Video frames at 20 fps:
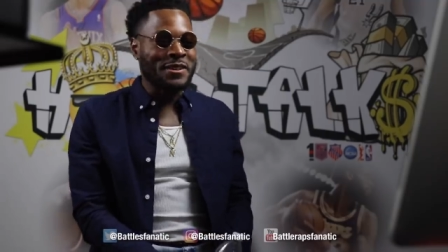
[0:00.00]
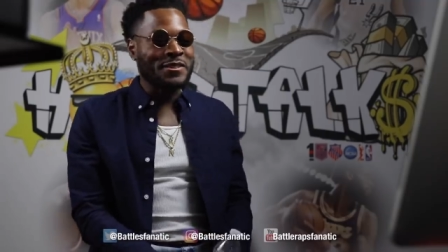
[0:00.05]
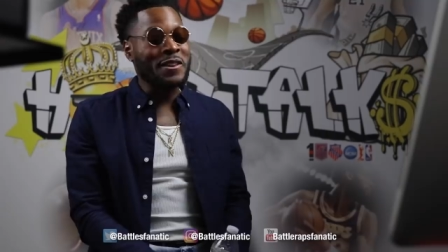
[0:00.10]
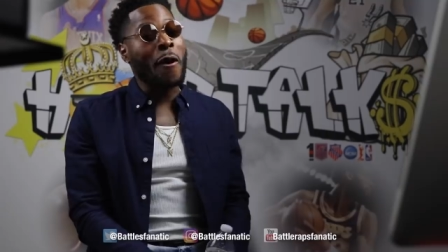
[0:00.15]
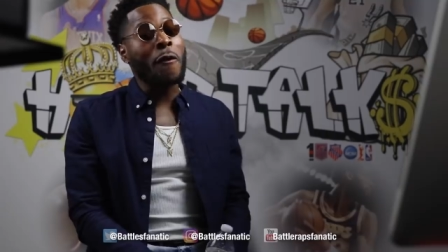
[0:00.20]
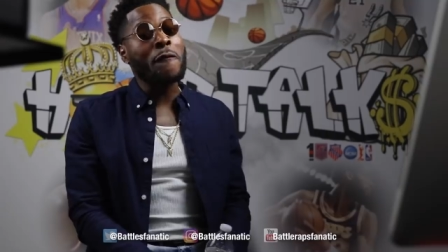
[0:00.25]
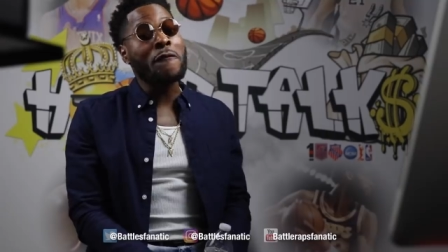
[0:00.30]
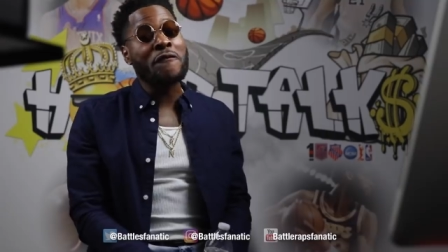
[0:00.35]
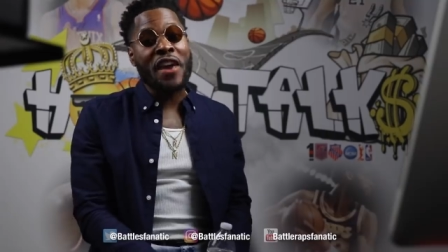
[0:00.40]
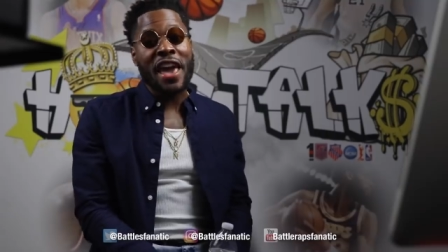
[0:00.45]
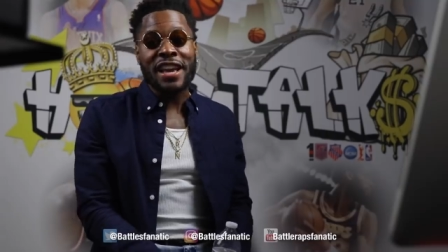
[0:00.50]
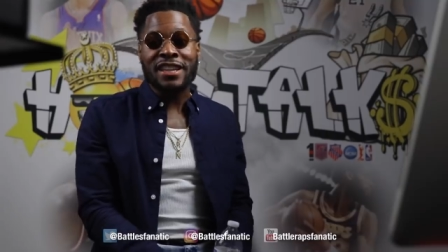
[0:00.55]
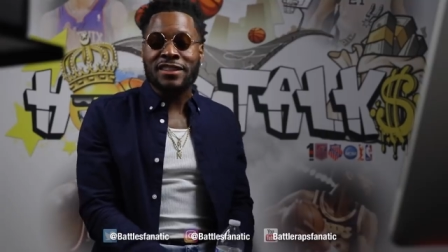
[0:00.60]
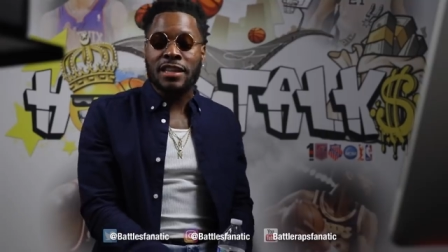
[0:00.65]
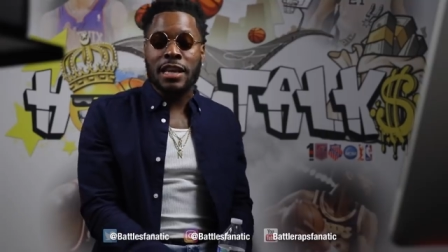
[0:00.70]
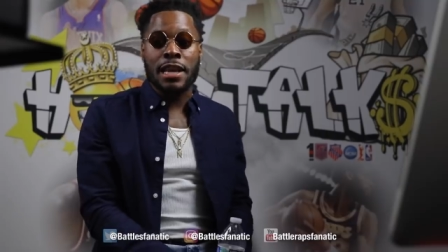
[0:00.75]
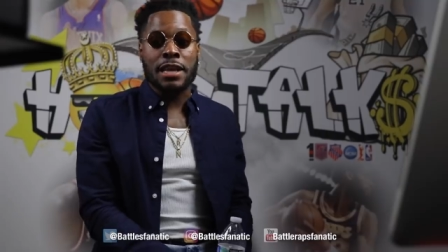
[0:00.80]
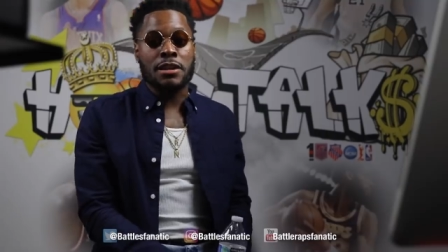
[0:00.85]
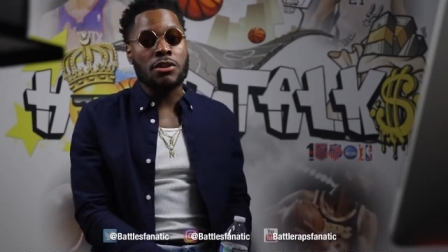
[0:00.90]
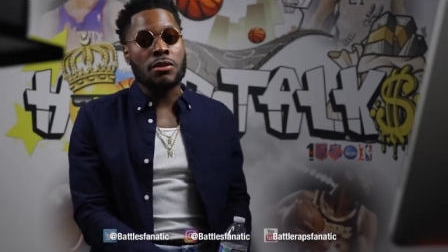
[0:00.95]
Yo,
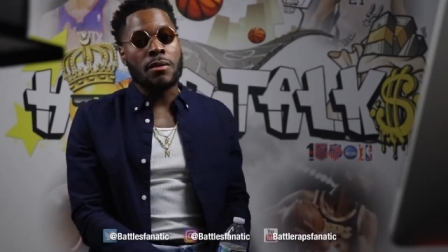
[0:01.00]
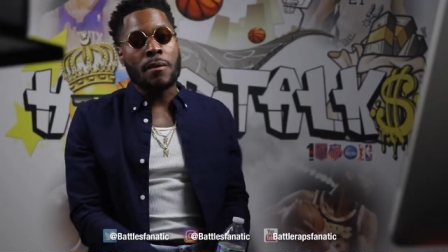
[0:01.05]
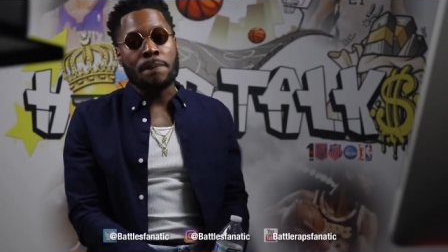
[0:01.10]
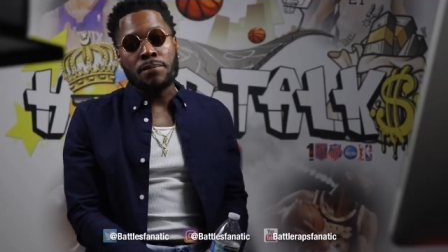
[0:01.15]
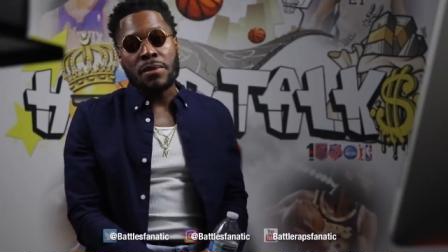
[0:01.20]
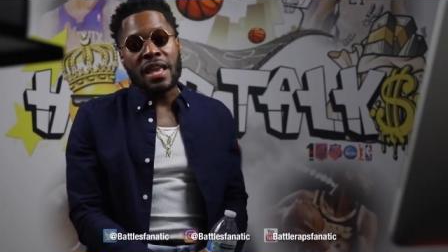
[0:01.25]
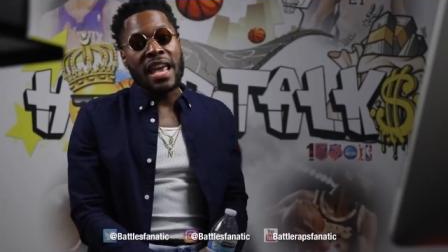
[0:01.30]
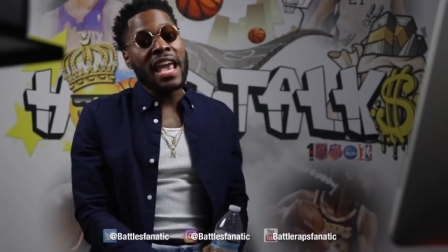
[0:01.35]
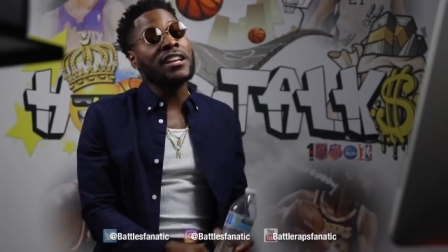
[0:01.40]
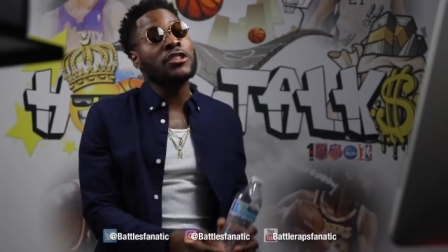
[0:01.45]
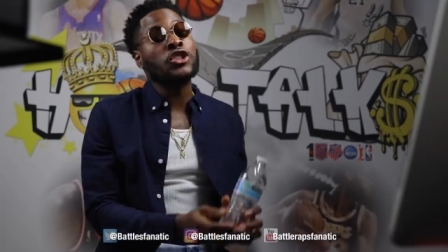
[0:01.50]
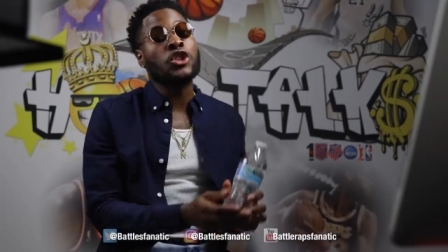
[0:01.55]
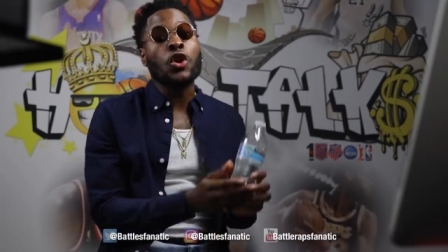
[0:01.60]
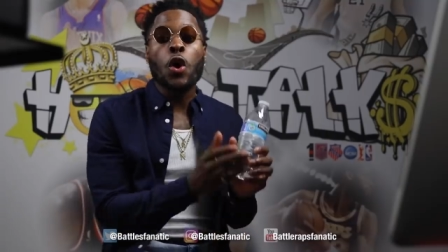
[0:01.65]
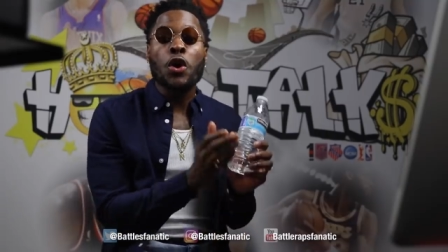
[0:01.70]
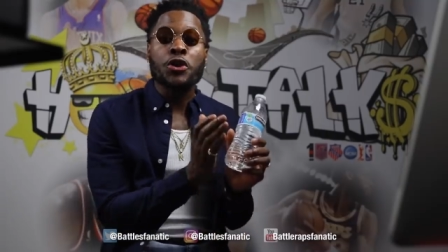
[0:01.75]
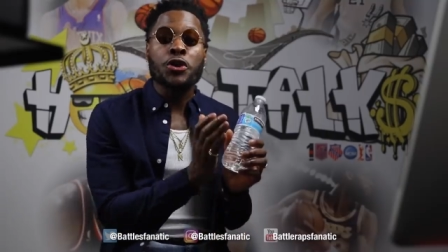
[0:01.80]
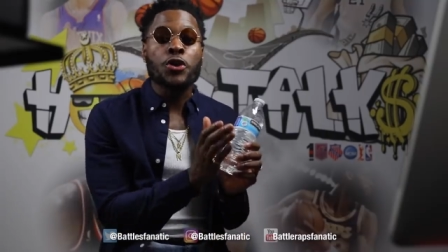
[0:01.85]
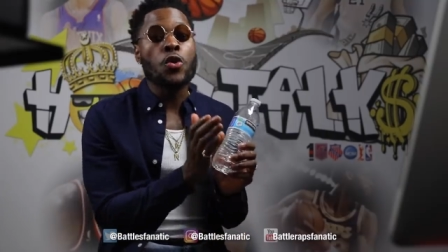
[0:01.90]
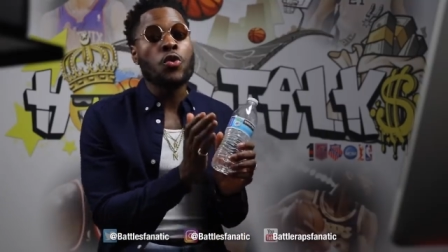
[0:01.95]
Vixen, it's
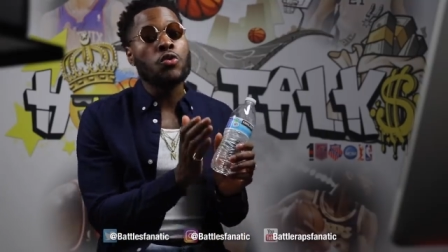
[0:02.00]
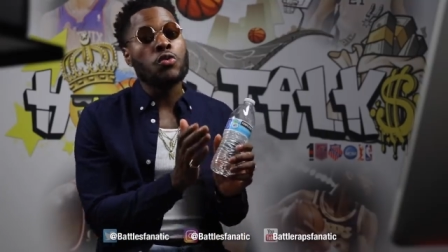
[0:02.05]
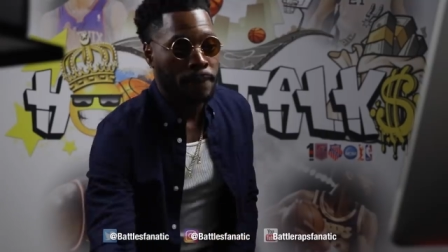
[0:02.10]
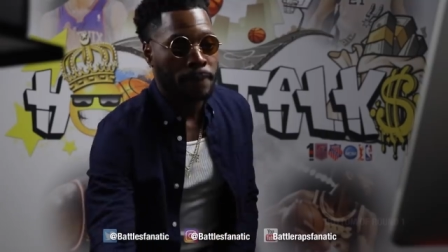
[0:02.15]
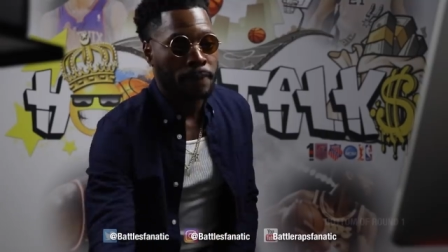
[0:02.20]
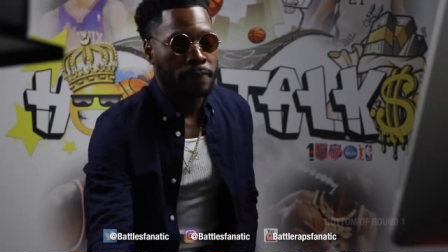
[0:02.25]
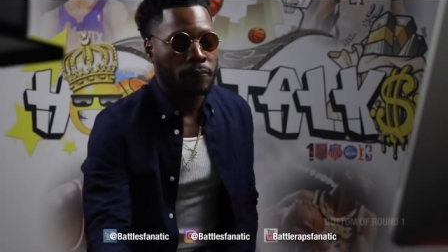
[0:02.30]
on you. I